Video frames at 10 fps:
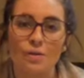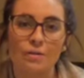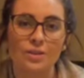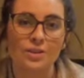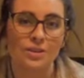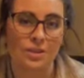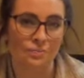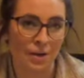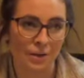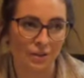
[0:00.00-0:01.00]
maybe we'll do
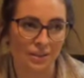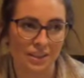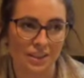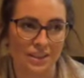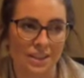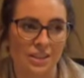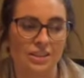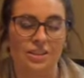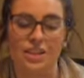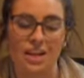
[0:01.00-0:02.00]
some pickles this year,
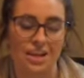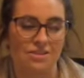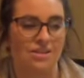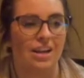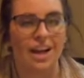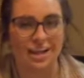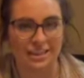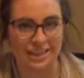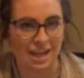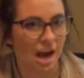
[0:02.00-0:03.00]
so you can kind
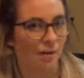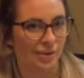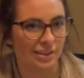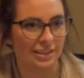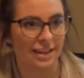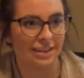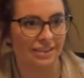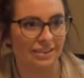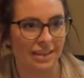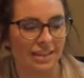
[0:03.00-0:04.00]
of see how we decide to
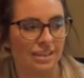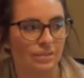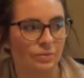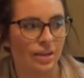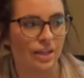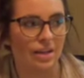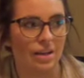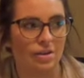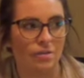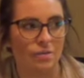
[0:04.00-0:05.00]
do things.
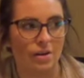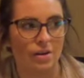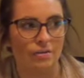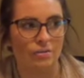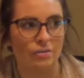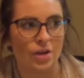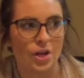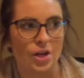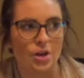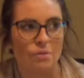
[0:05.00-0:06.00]
If
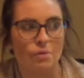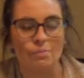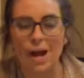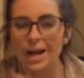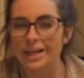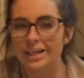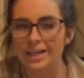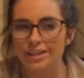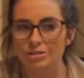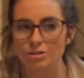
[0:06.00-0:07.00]
we're buying it
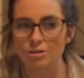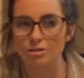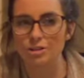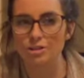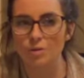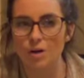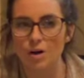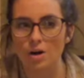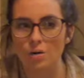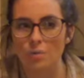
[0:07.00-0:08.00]
in the grocery
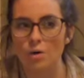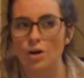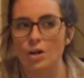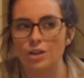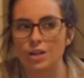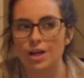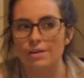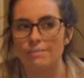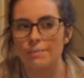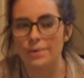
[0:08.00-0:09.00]
store, we're gonna try
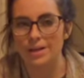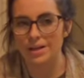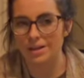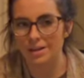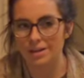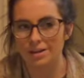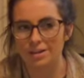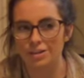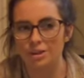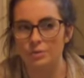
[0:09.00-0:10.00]
to make it
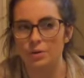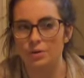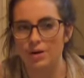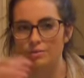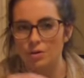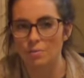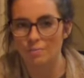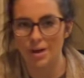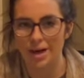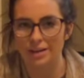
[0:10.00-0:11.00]
here so then we don't have to go
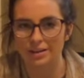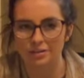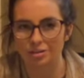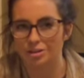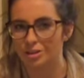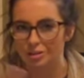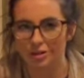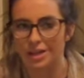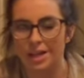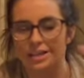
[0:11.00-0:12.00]
buy it in the grocery store,
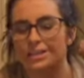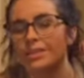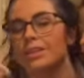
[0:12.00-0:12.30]
I guess.